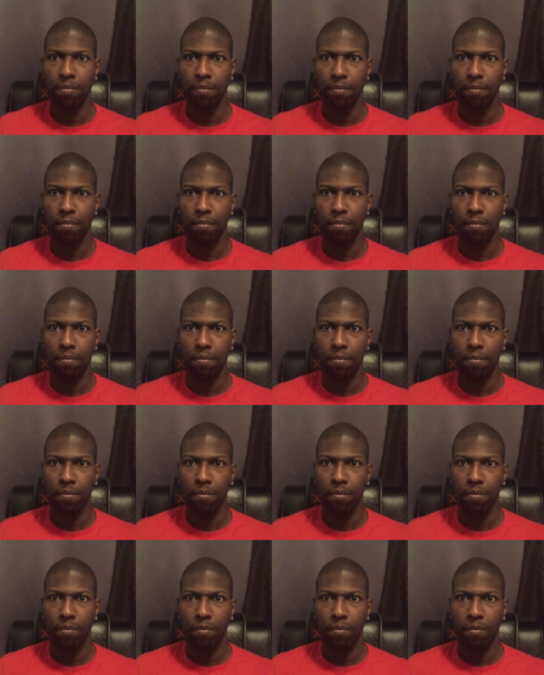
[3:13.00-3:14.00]

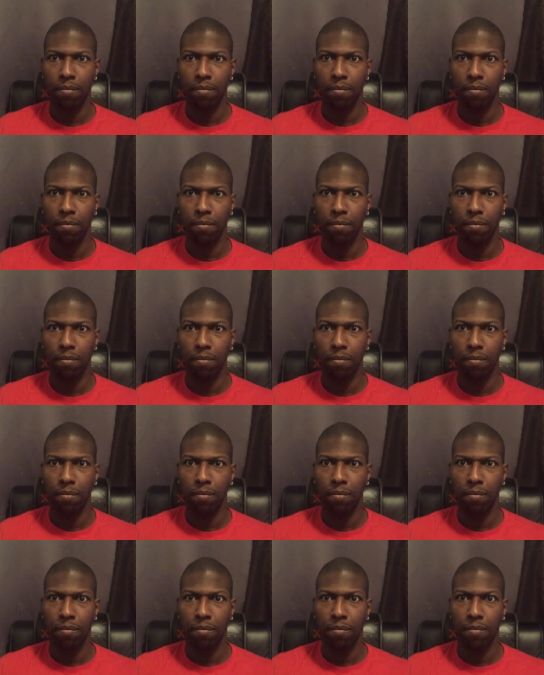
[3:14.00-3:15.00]

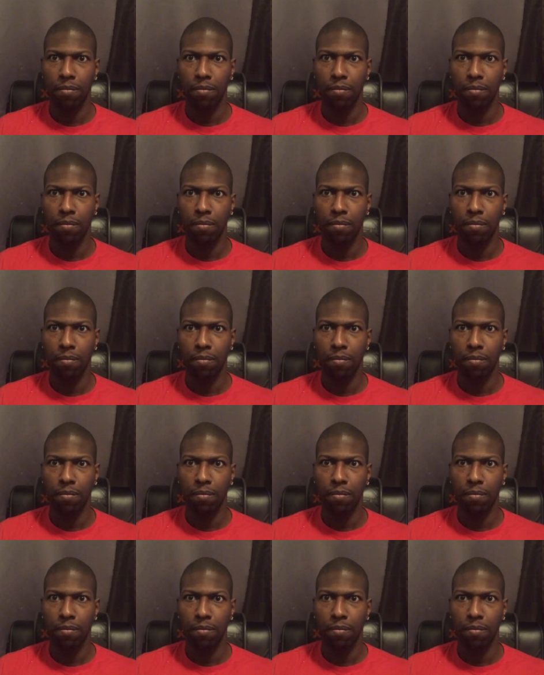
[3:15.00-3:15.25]
(no one is talking)